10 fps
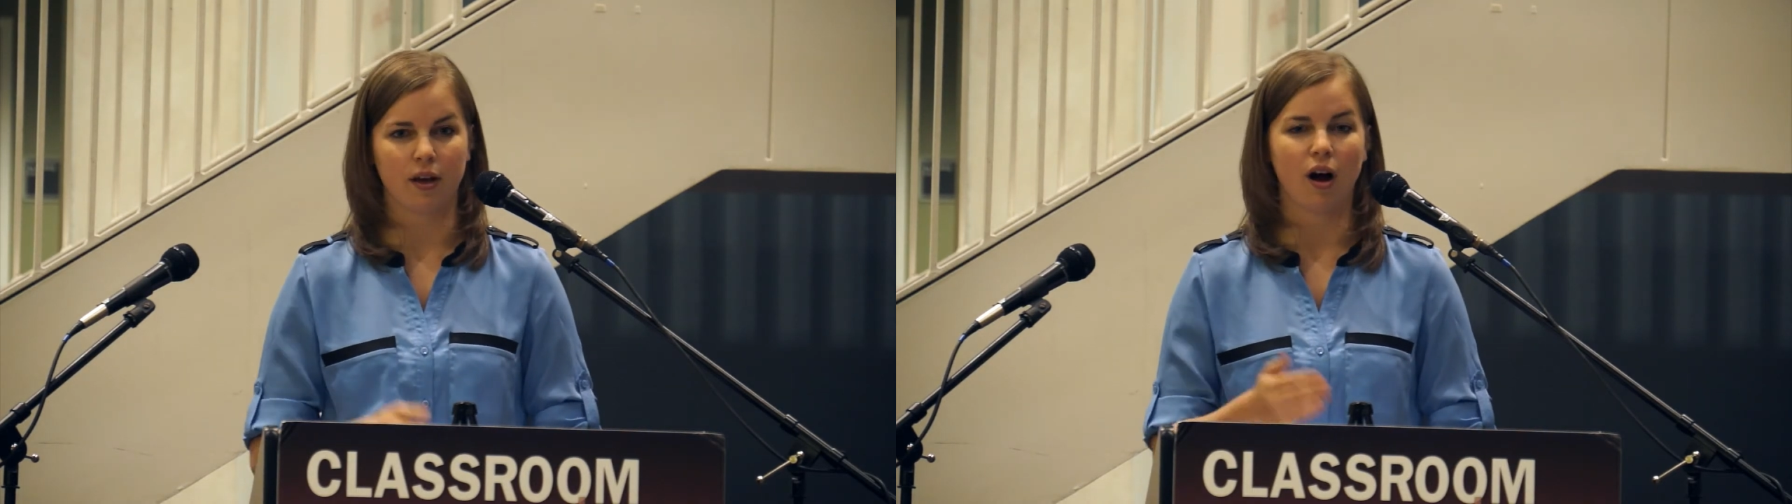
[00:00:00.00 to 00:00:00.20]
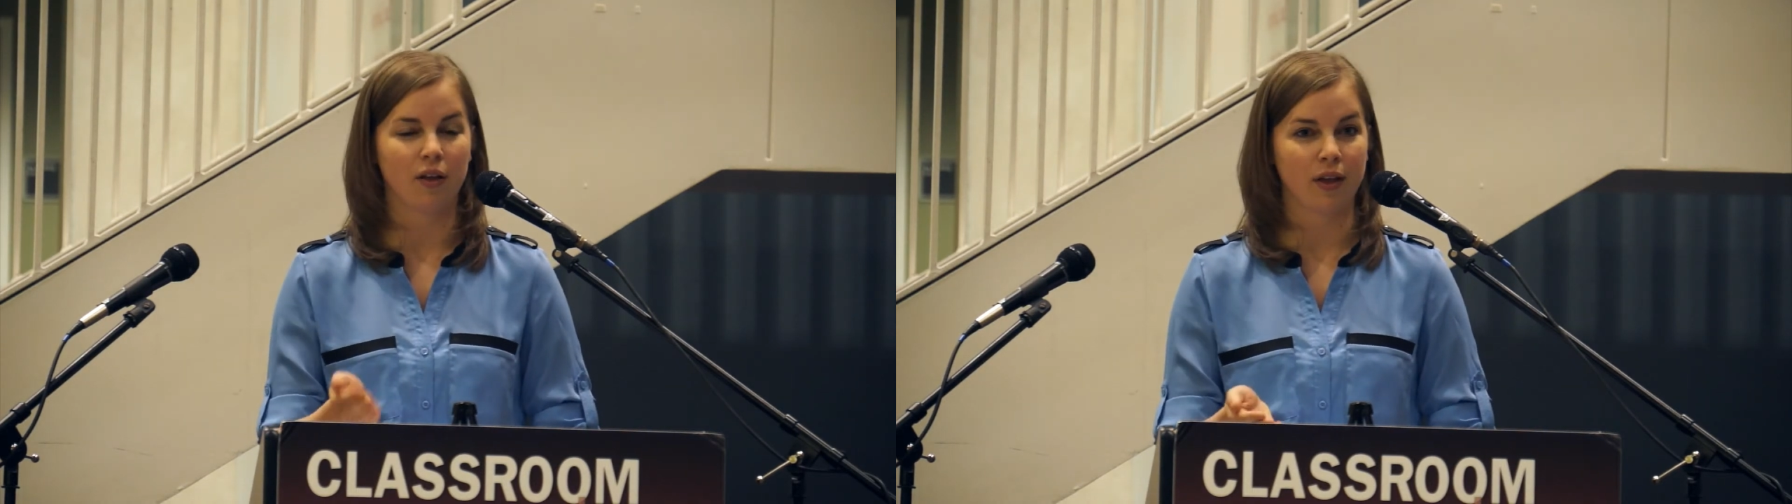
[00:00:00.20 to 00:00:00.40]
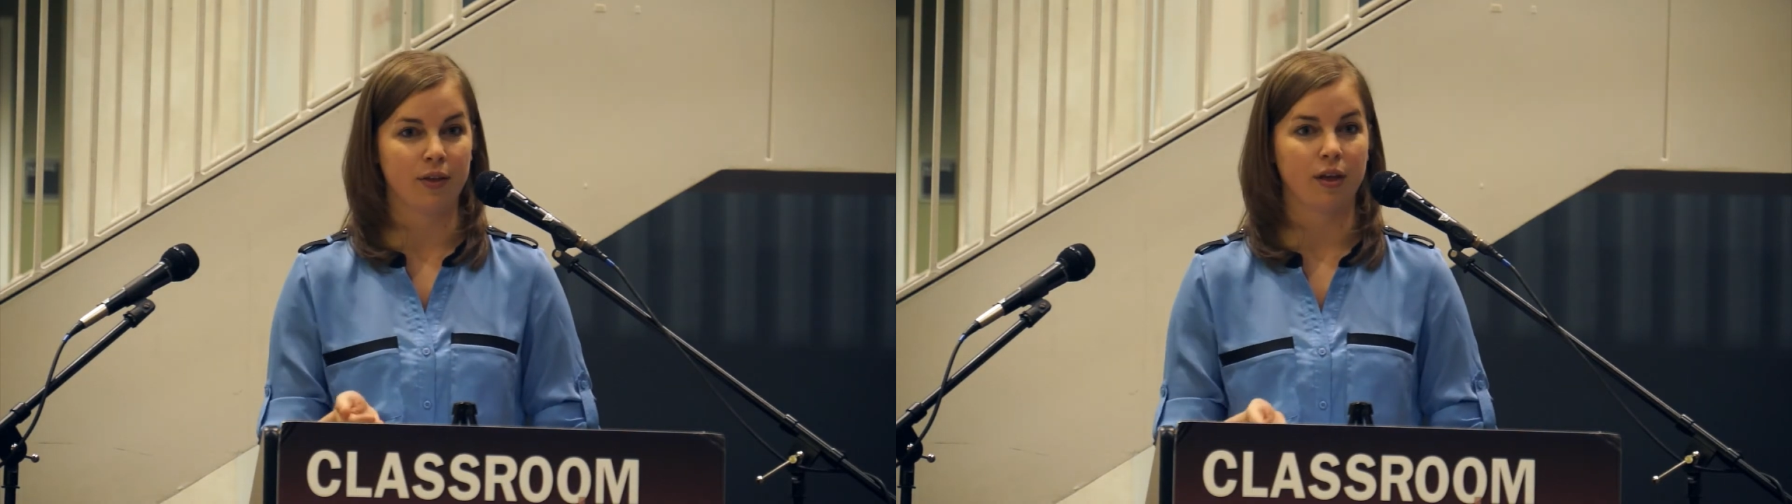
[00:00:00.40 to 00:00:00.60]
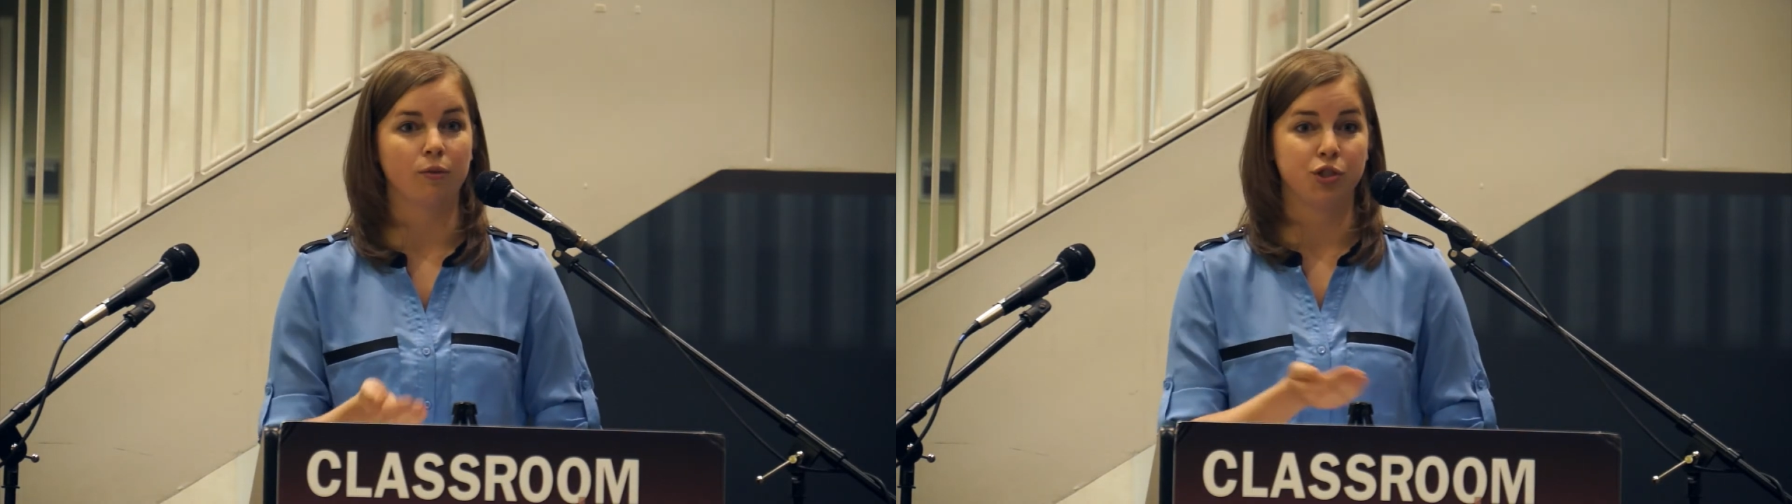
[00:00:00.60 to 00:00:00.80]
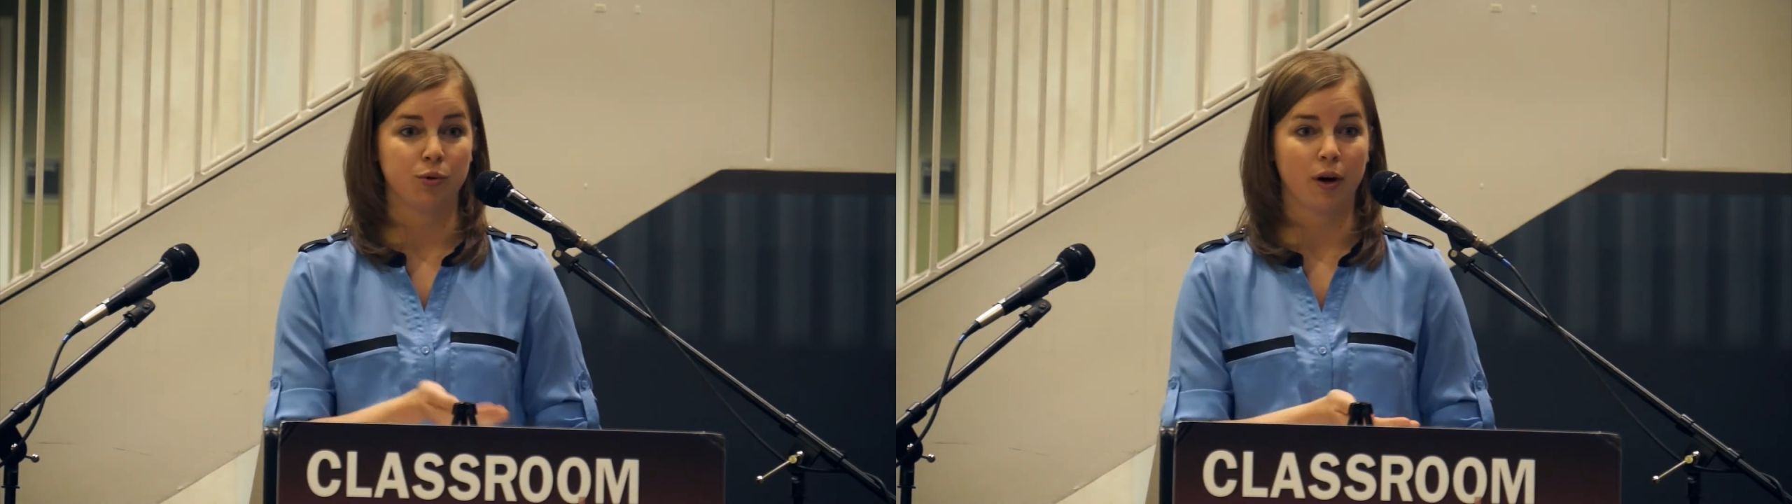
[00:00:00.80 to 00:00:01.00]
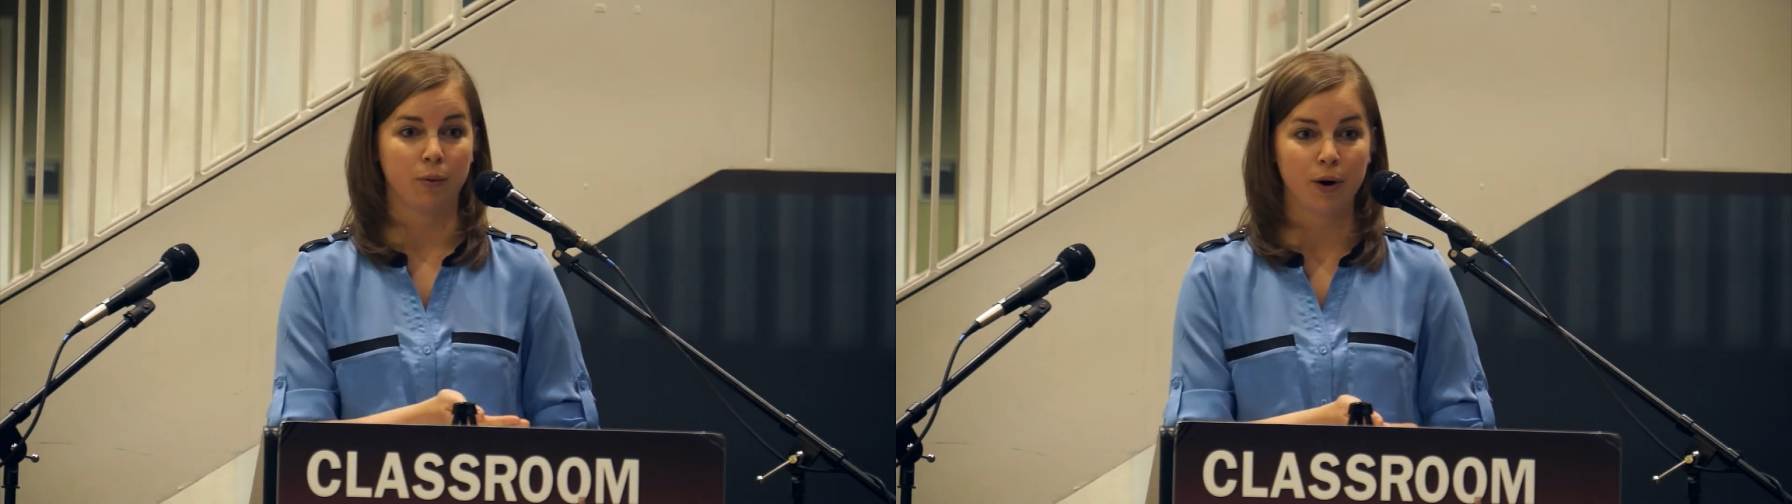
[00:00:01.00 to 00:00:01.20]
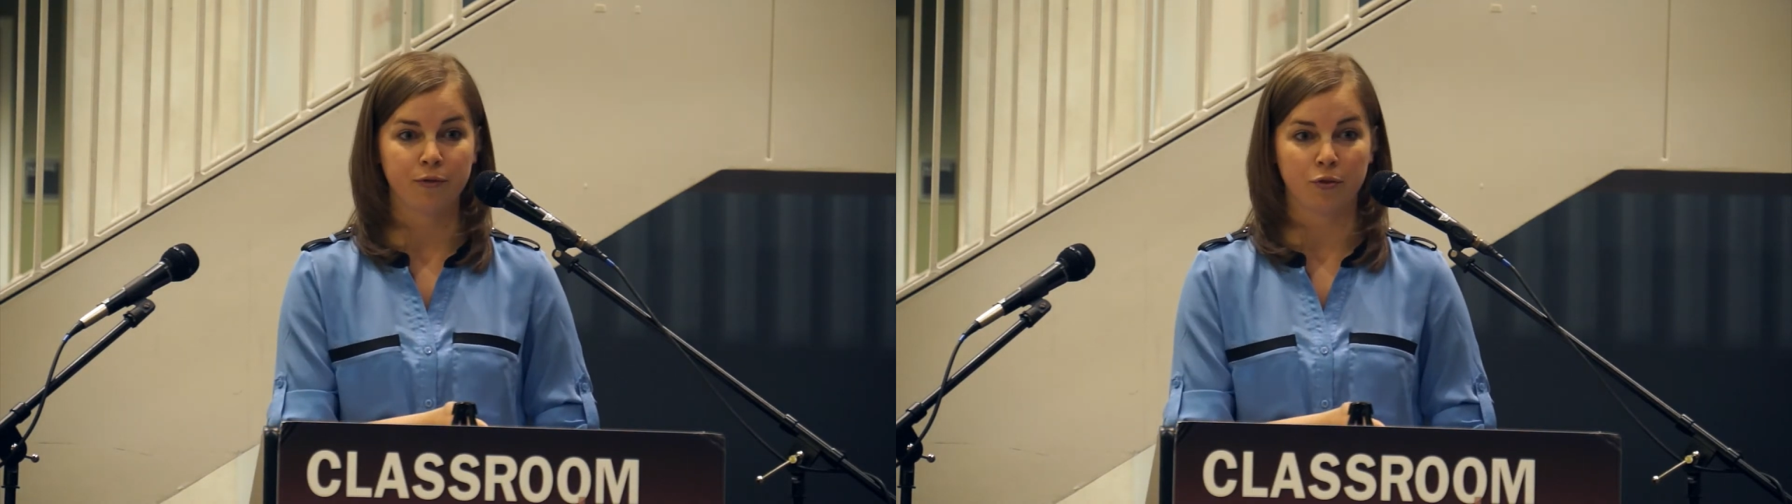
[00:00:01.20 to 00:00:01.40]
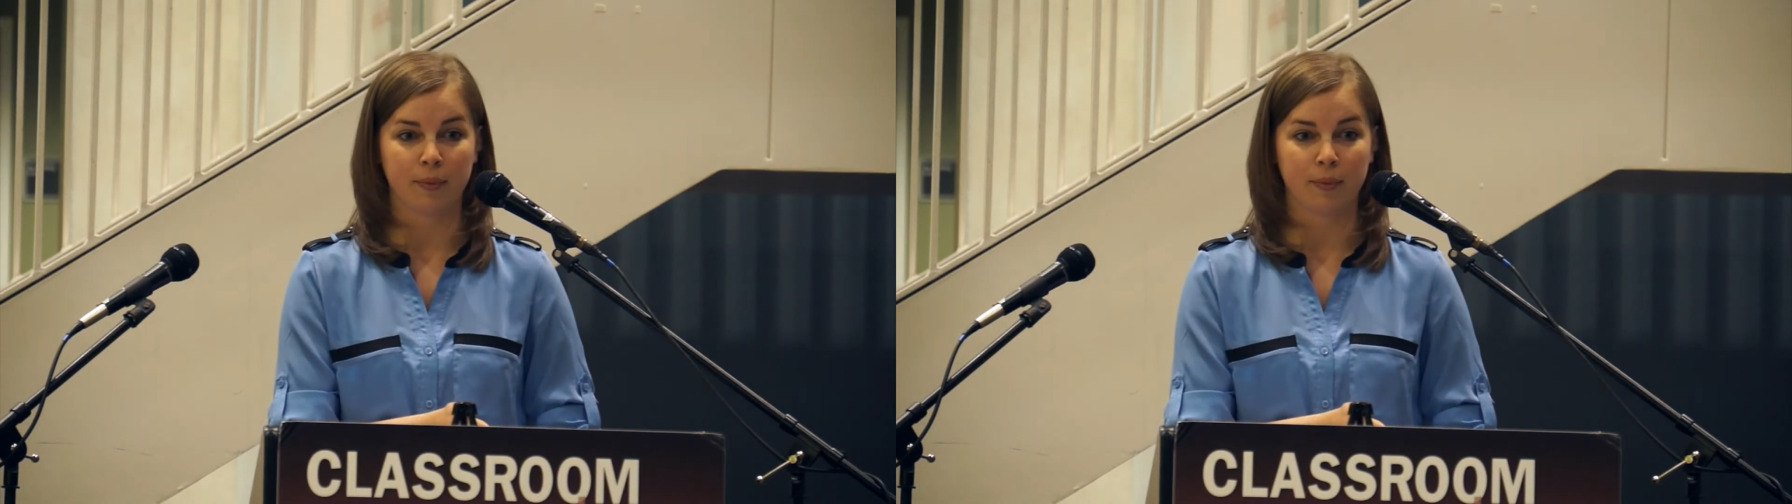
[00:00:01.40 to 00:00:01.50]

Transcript: an online thing. Would you want to work for